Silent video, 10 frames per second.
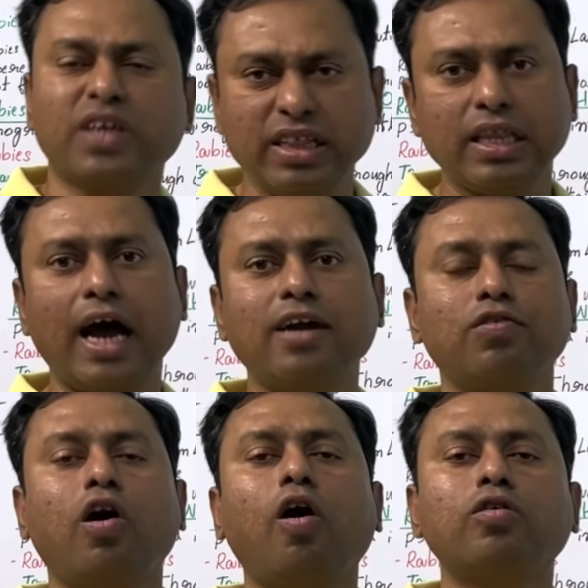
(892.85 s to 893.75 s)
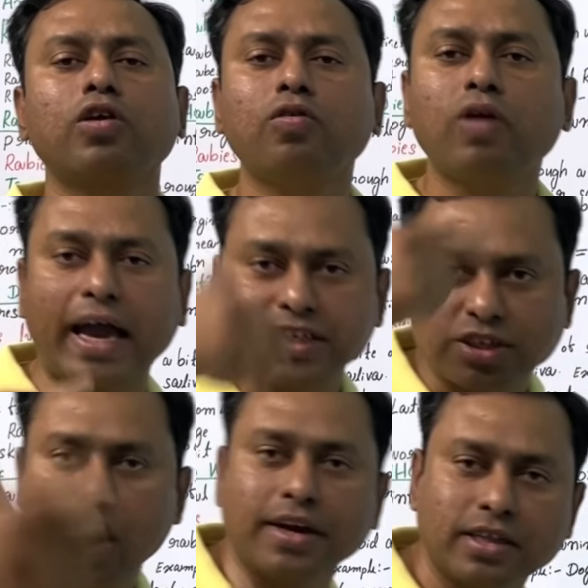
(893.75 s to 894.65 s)
in that we have to give
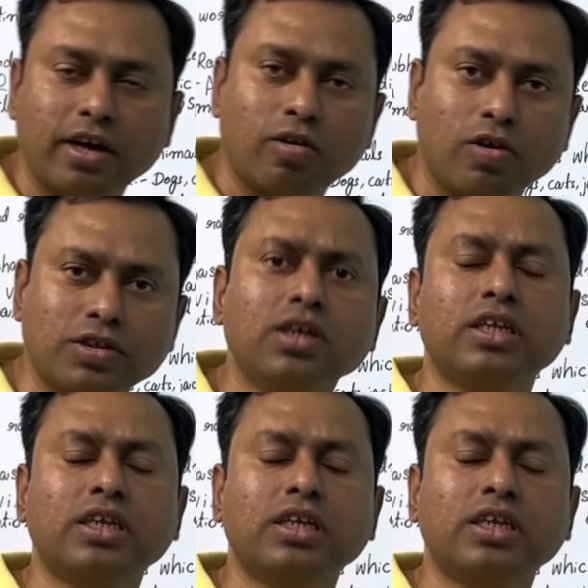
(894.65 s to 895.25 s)
extra another dose,